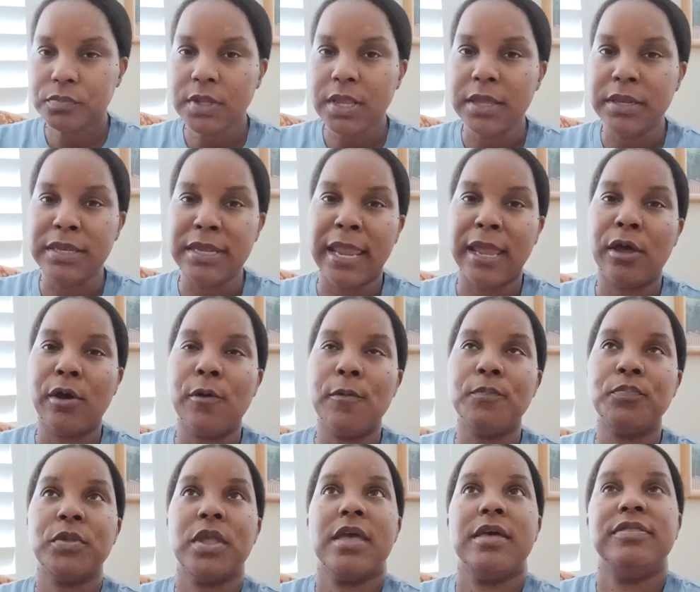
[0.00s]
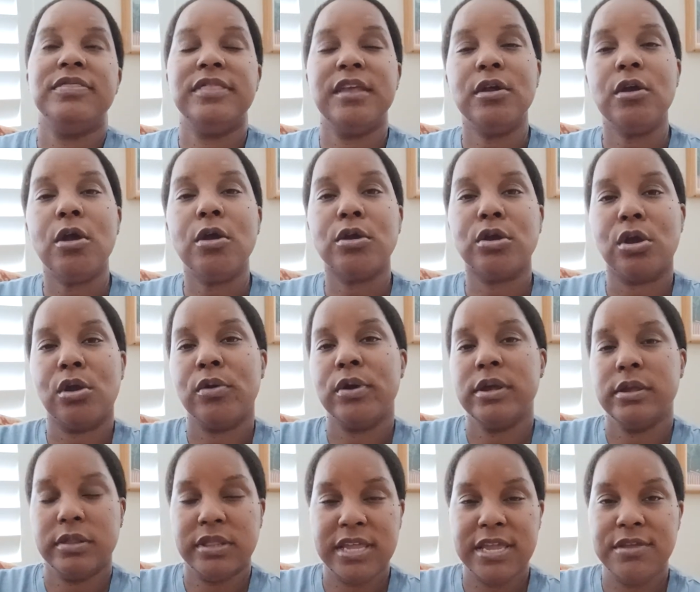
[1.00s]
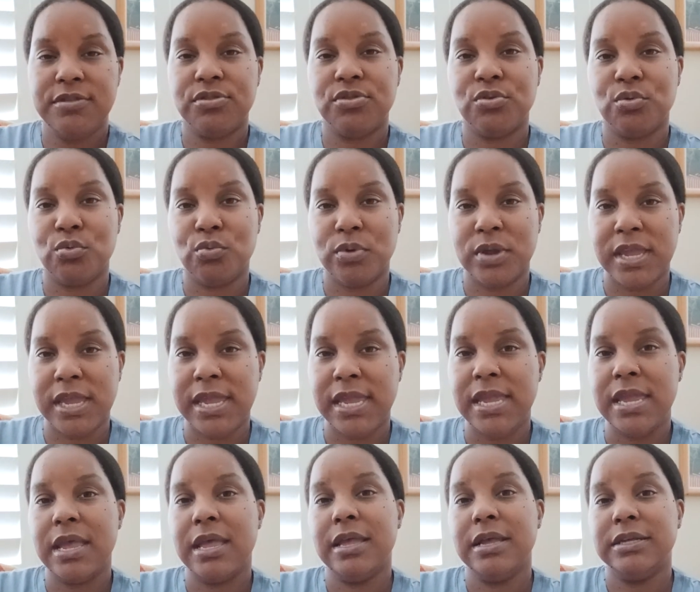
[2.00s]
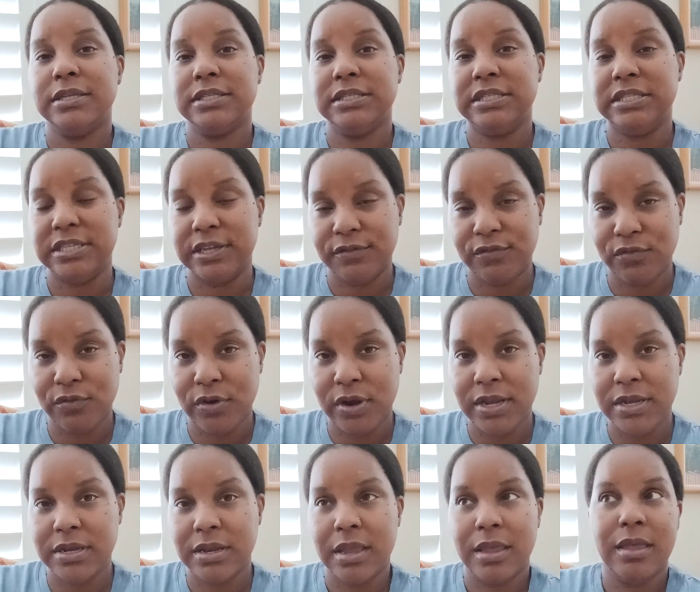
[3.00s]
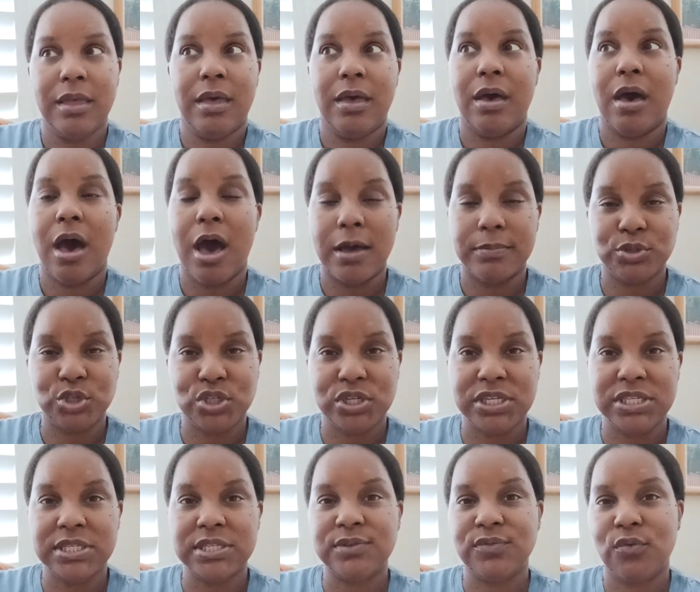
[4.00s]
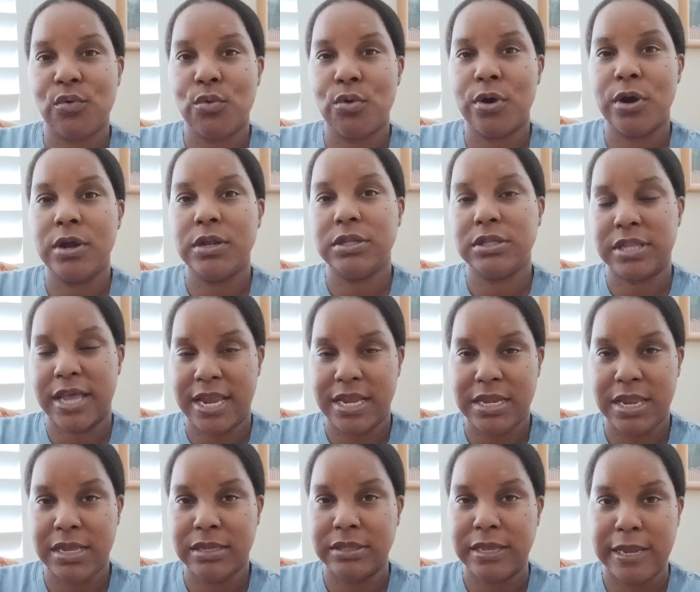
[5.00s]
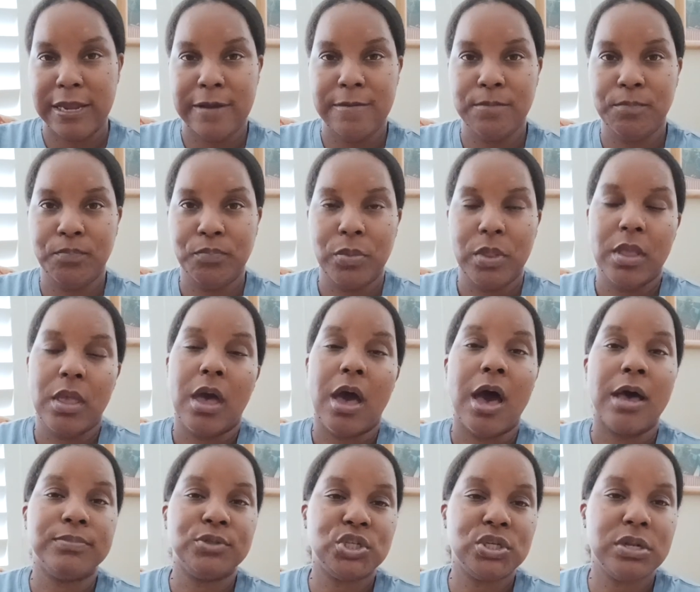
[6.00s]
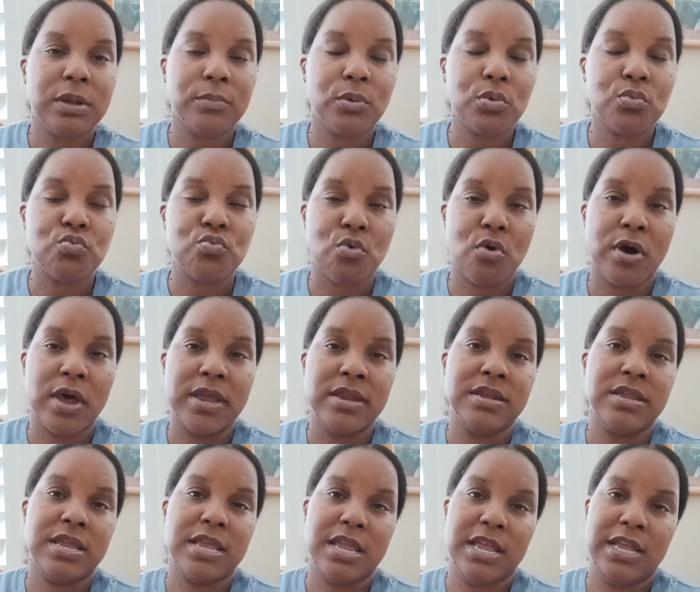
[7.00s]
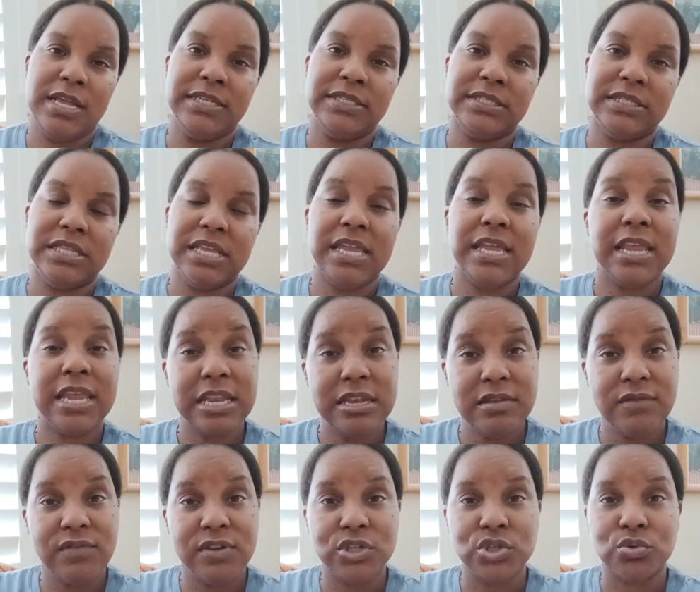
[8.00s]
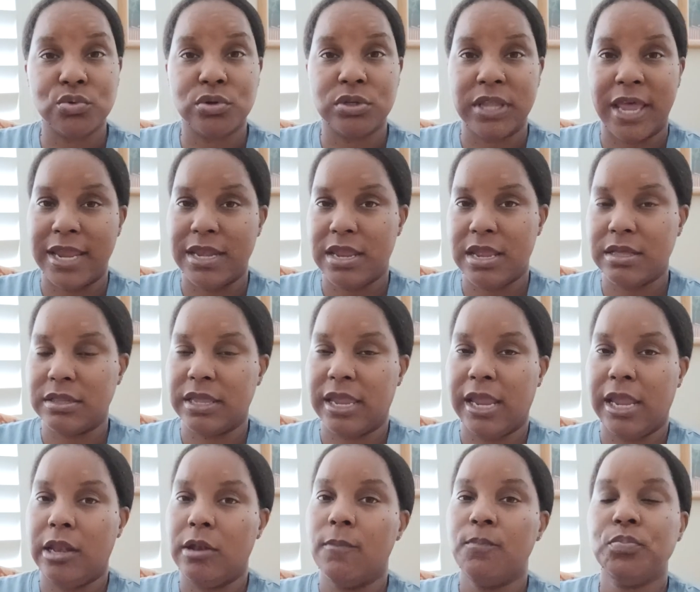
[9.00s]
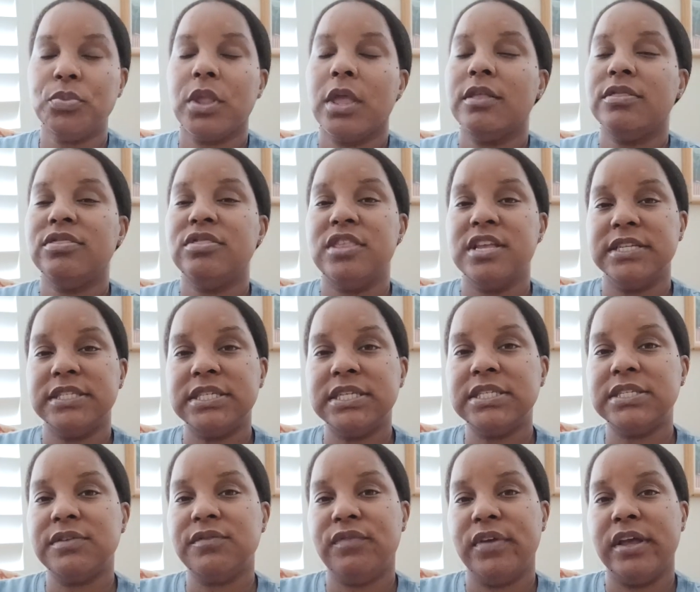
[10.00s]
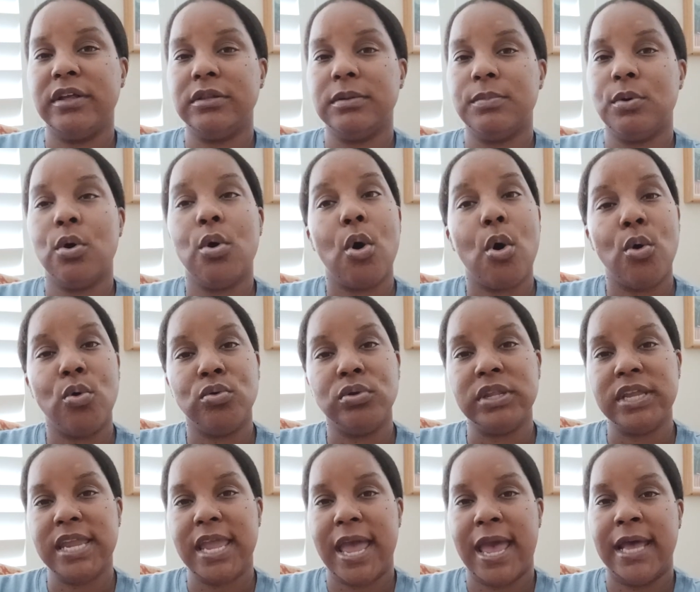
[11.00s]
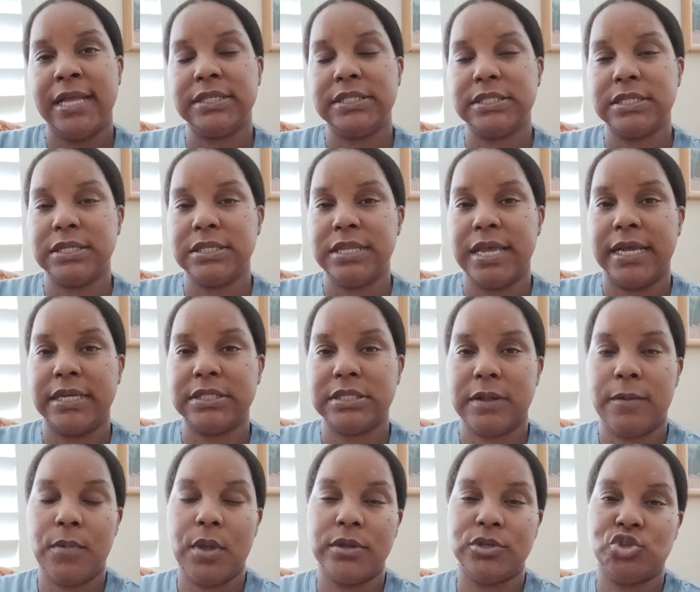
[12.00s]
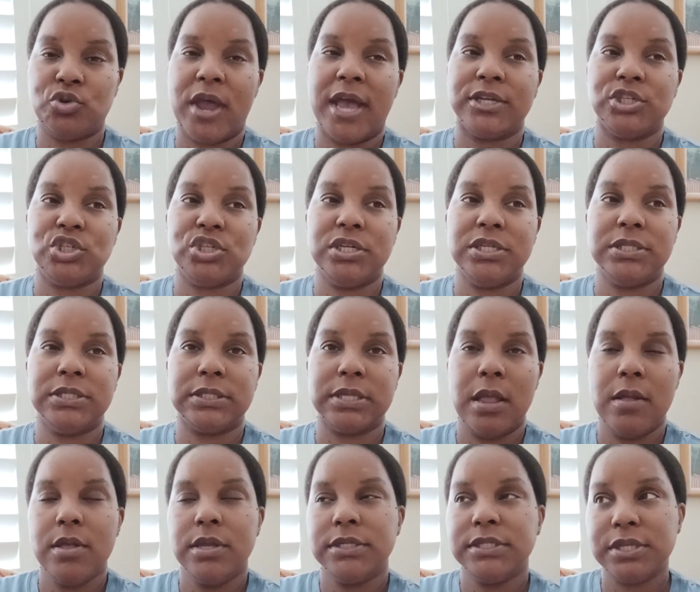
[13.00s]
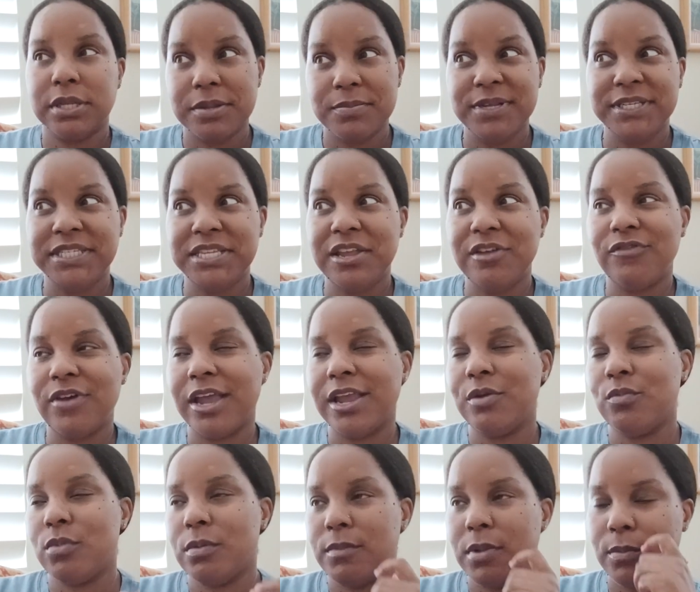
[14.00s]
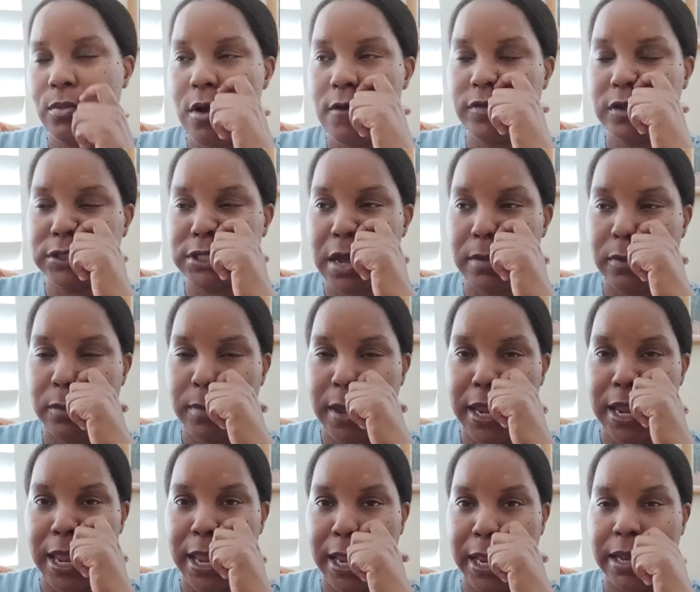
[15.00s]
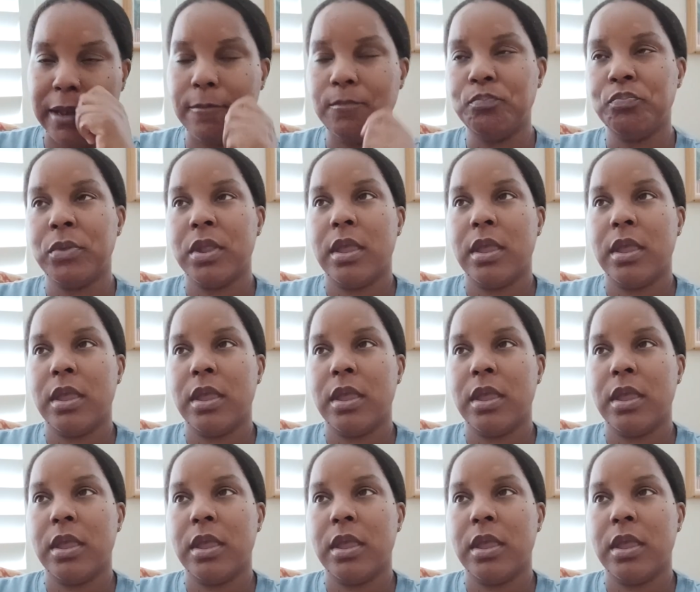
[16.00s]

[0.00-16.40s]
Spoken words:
Now, there are currently 3 different options for Lightning Lane. Option number 1 is the individual Lightning Lane. This is available only at select attractions. So let me see if I can remember off the top of my head.